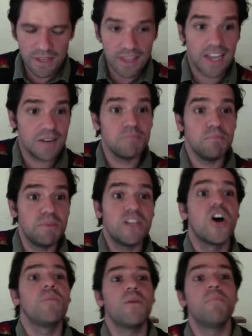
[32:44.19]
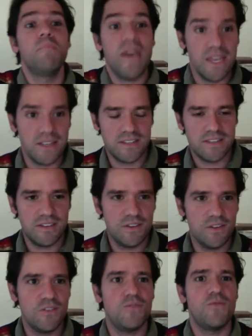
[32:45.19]
can become the base
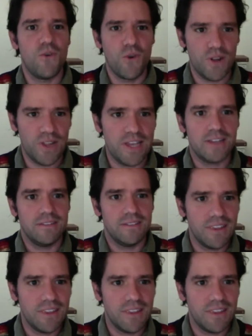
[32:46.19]
for like